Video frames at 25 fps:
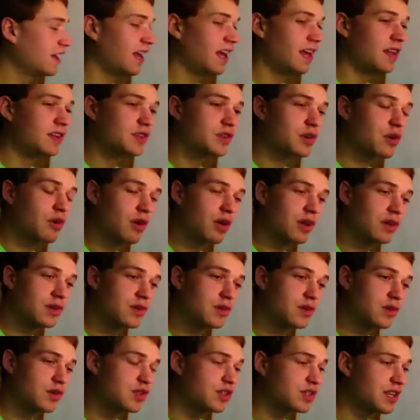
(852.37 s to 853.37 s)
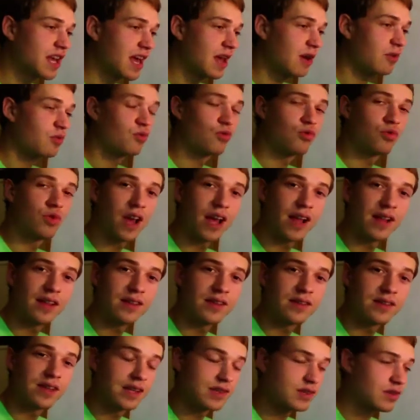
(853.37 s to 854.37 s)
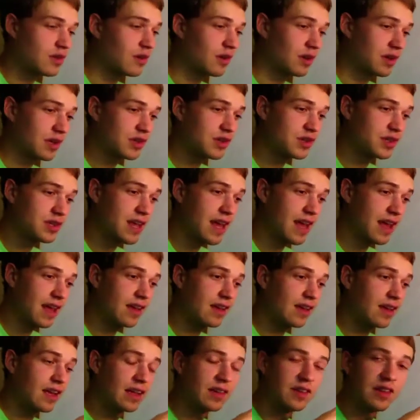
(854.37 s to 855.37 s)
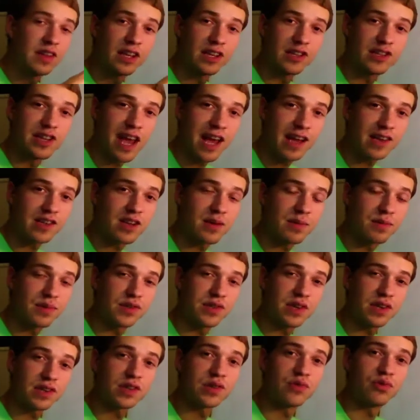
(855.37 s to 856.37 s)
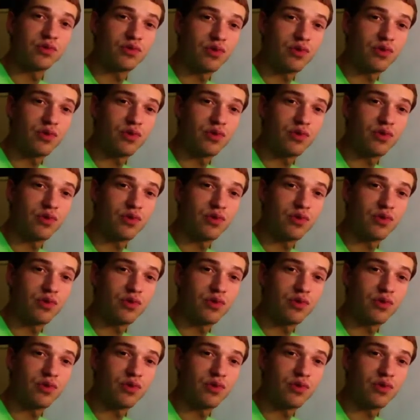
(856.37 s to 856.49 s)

it's going to stay in the exact same position